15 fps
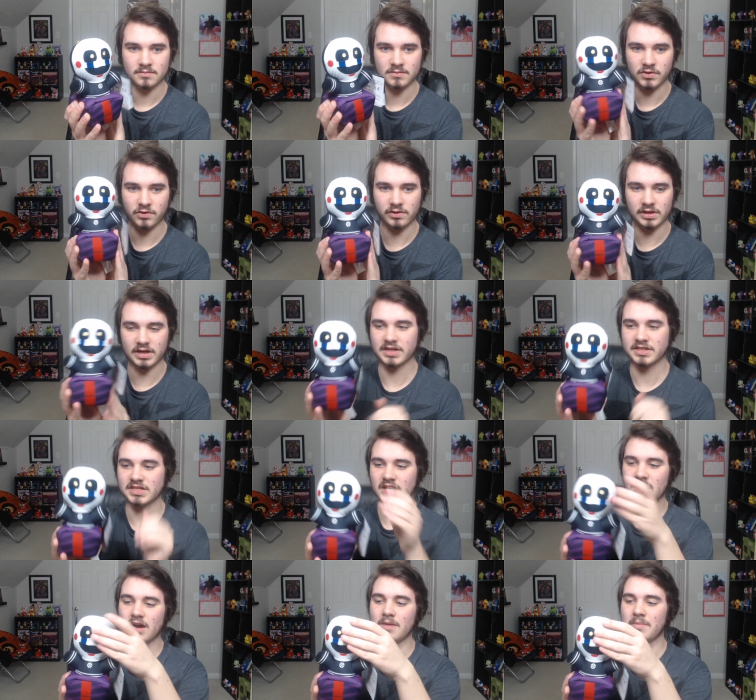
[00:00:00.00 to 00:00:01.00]
Really nice.
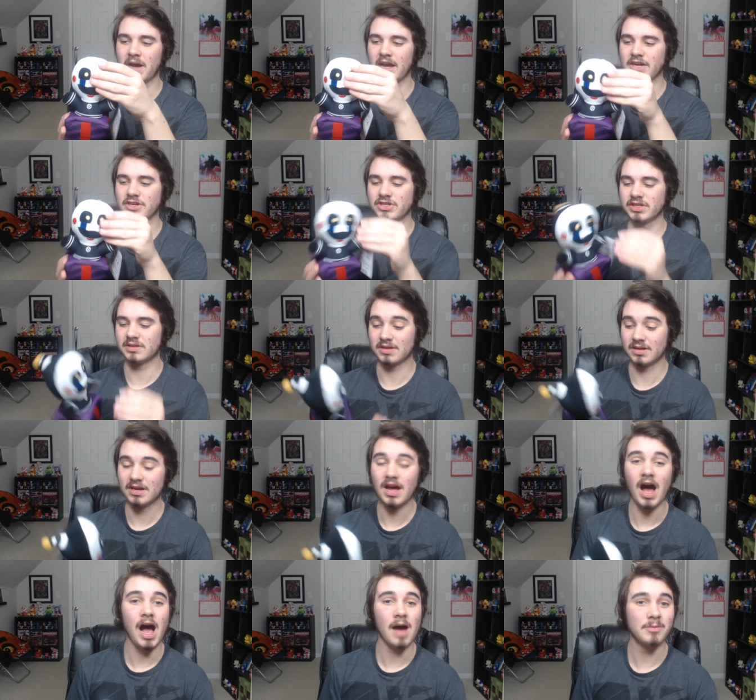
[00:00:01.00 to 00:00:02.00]
Um, I actually,
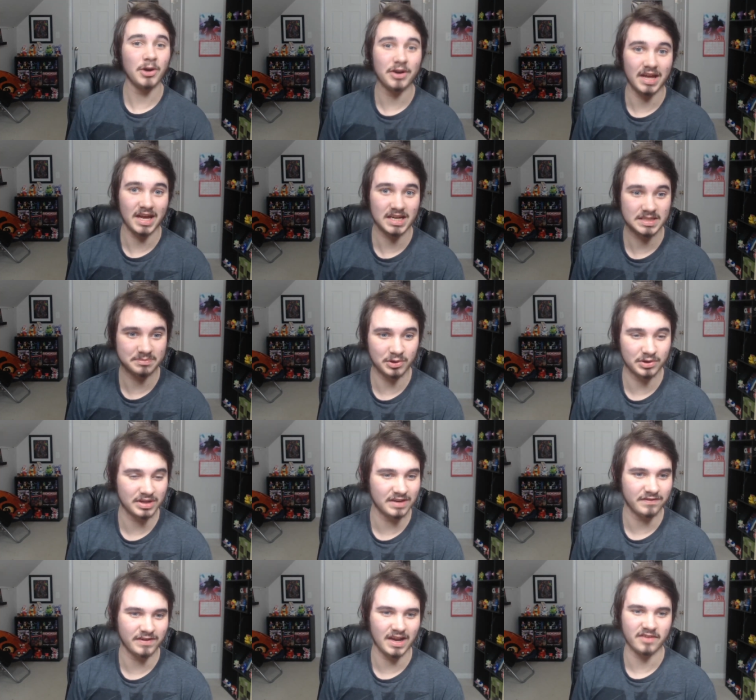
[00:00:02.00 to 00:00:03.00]
I'm not an expert
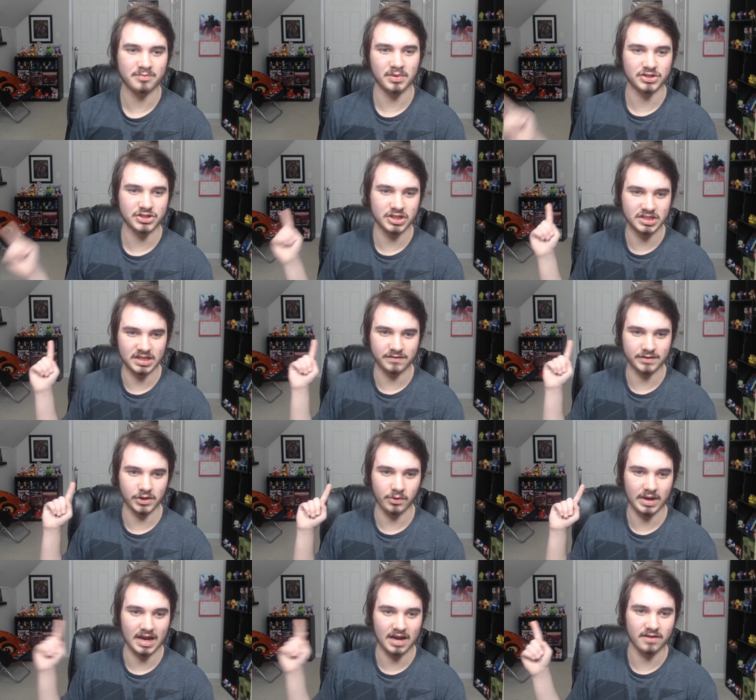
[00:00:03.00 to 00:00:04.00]
in FNAF plushies, even though
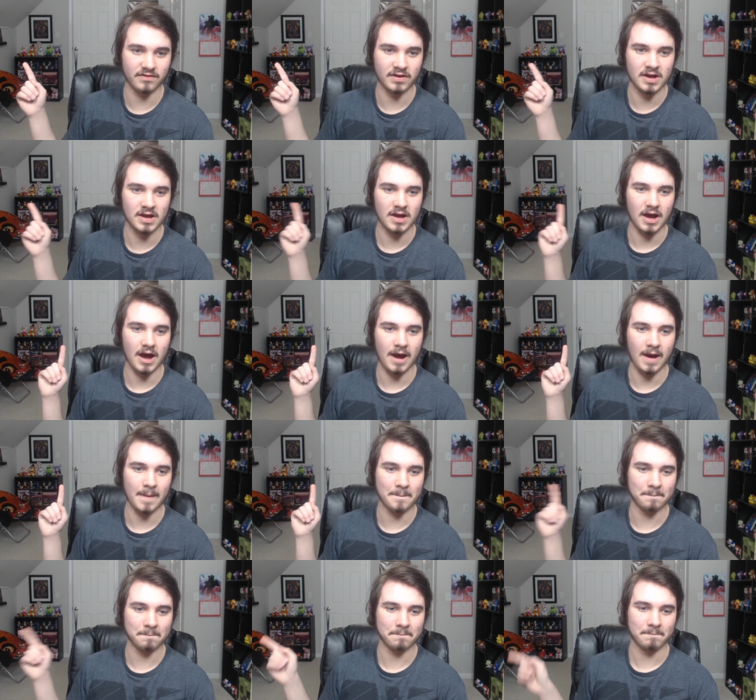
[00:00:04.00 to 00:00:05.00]
I have
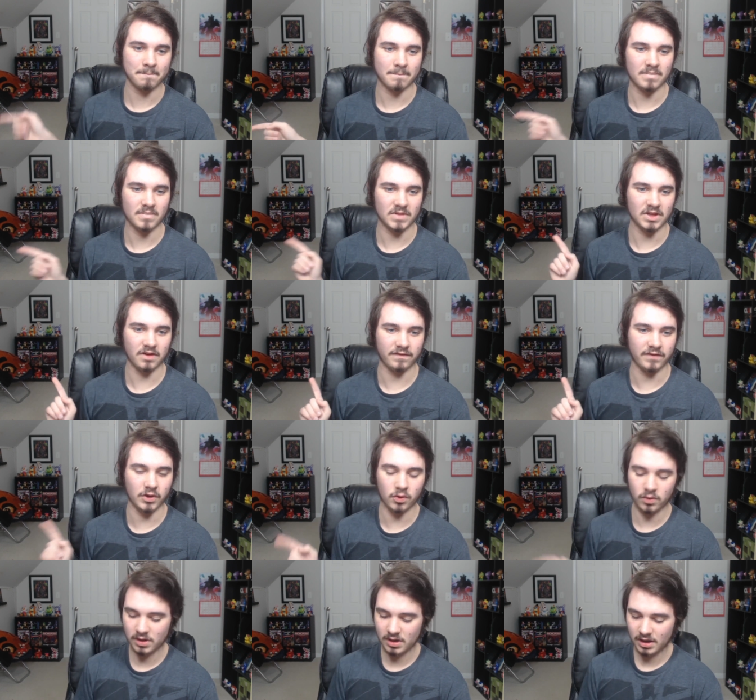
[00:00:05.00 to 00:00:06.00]
Um, a
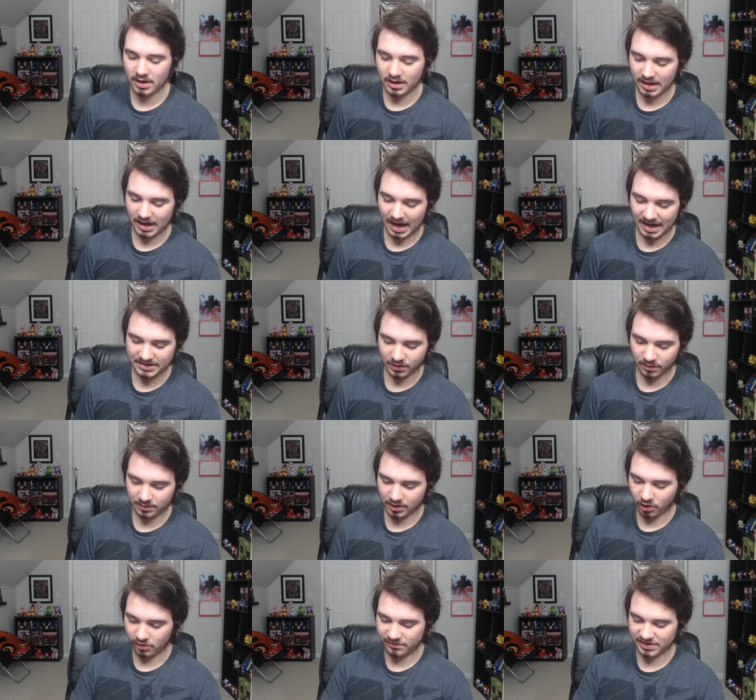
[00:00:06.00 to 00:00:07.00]
few. I don't
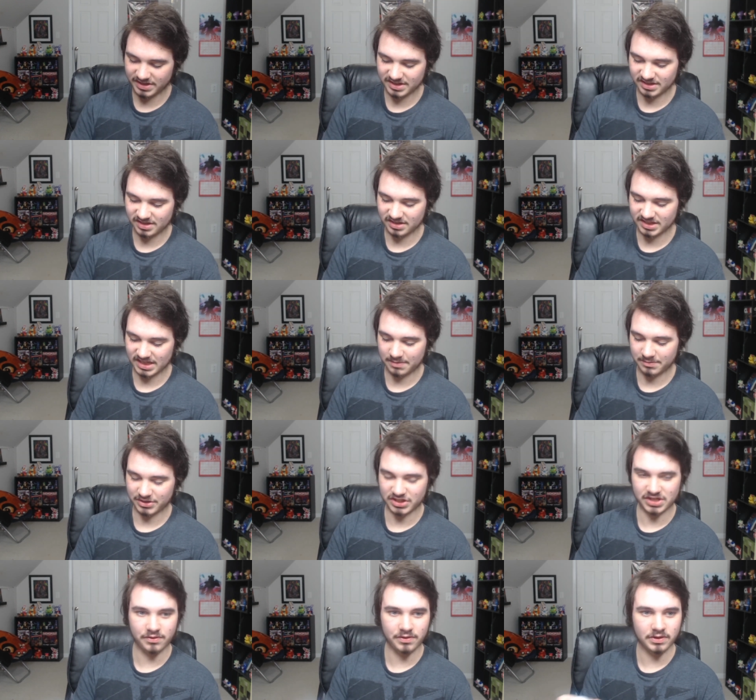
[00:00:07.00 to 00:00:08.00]
know if this is the same
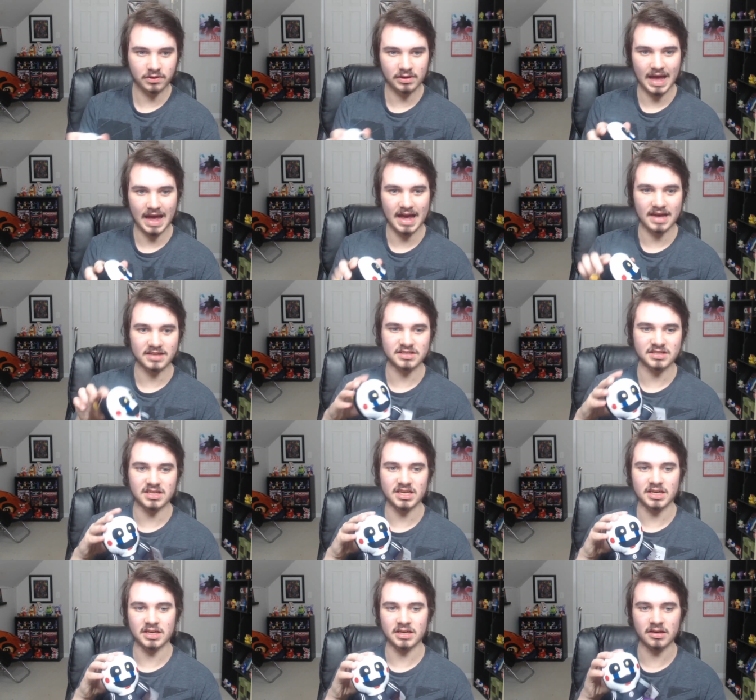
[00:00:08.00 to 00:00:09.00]
material as
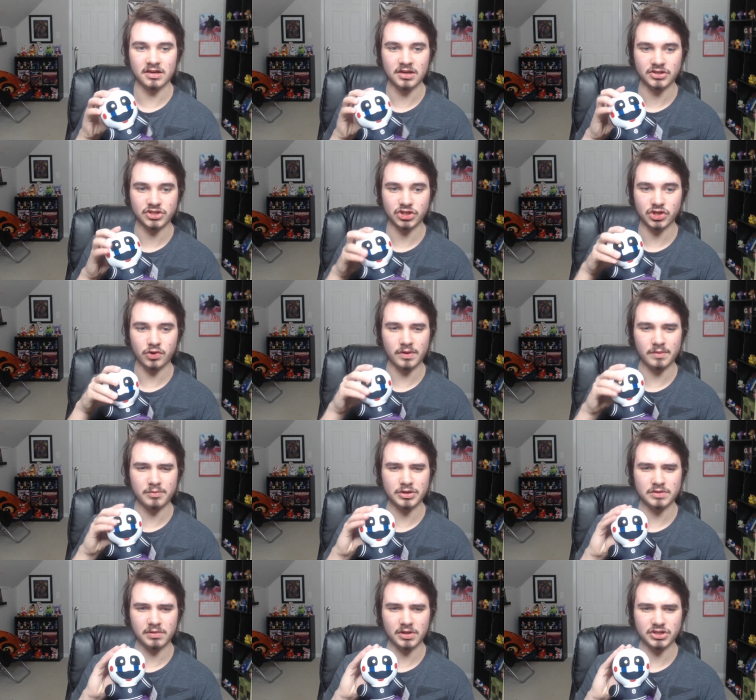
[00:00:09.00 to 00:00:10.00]
the Security
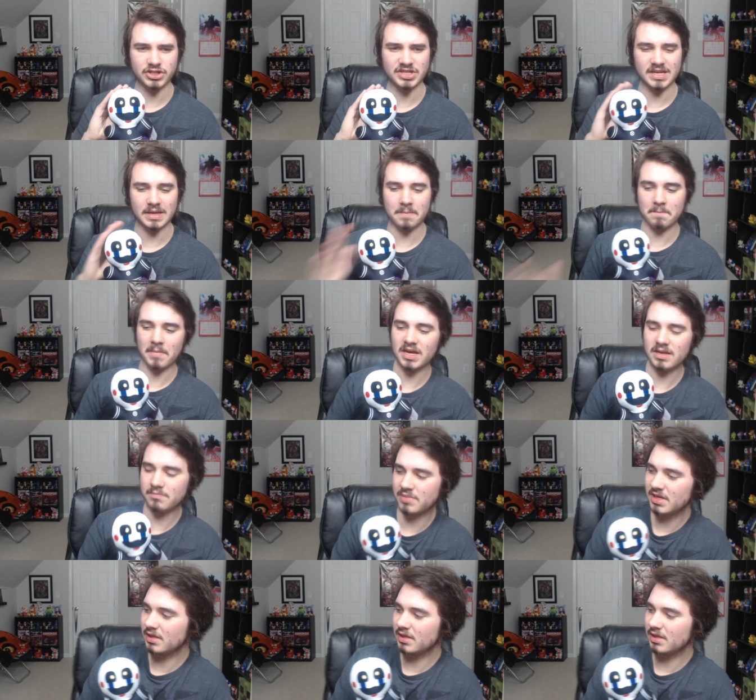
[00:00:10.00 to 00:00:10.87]
Breach plushies. It might be.